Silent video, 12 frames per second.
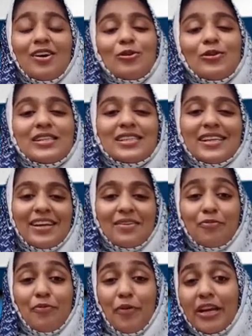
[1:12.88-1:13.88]
who is
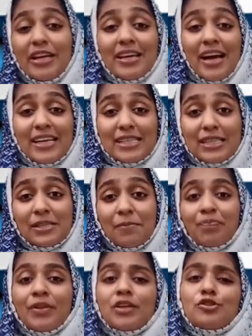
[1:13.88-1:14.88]
very nice
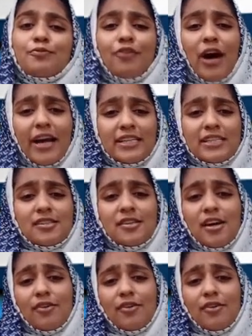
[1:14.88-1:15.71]
to fight,